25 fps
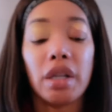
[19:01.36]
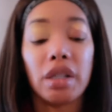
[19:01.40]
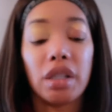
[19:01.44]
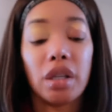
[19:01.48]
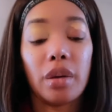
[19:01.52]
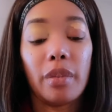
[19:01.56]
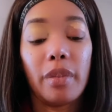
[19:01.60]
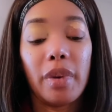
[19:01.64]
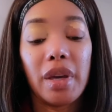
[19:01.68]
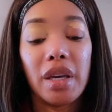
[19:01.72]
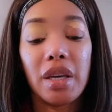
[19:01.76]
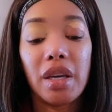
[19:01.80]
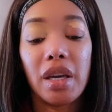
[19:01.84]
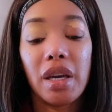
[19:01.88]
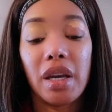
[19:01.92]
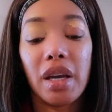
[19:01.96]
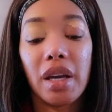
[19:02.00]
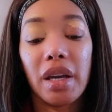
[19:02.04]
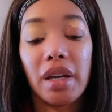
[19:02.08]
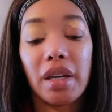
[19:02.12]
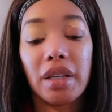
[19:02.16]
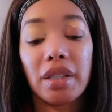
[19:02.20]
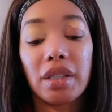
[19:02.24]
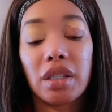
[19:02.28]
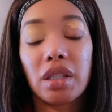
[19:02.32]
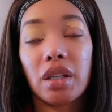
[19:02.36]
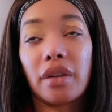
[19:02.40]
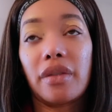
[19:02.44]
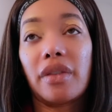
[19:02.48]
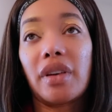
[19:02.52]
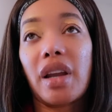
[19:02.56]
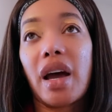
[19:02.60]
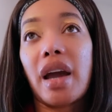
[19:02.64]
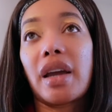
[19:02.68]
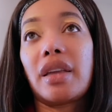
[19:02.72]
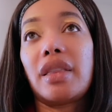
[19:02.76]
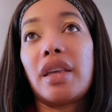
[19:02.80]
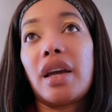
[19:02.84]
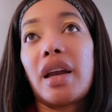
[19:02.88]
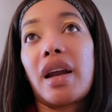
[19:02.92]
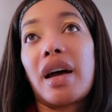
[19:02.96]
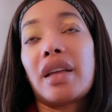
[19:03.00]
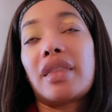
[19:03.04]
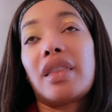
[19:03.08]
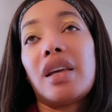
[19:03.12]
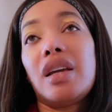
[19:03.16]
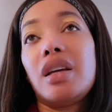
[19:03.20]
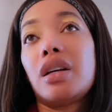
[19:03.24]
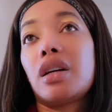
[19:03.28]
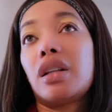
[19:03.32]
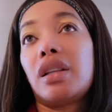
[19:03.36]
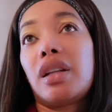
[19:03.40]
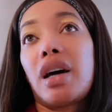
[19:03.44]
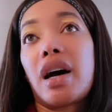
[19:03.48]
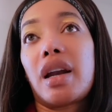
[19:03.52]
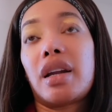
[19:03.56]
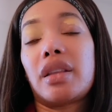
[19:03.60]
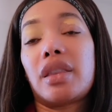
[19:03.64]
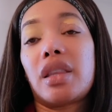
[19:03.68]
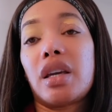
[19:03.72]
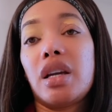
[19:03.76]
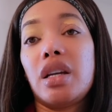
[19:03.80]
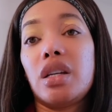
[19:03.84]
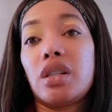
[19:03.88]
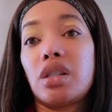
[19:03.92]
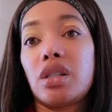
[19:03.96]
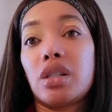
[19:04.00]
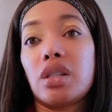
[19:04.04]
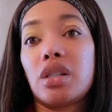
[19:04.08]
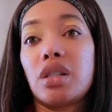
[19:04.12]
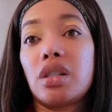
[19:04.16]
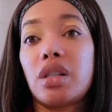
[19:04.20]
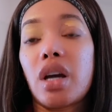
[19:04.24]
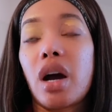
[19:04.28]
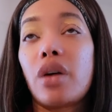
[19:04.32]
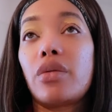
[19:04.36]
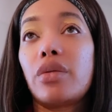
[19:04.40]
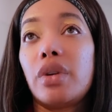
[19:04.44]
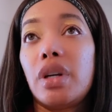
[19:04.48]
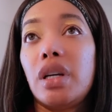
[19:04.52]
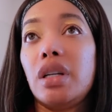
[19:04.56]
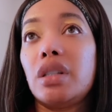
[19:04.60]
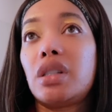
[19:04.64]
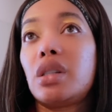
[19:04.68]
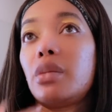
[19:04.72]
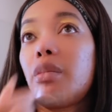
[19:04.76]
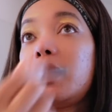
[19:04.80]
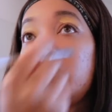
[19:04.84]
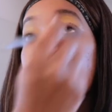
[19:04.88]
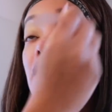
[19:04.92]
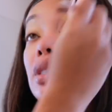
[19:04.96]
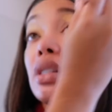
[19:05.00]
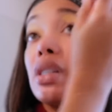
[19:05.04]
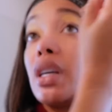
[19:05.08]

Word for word: to be in and stuff like that. I think a lot of things just don't need to be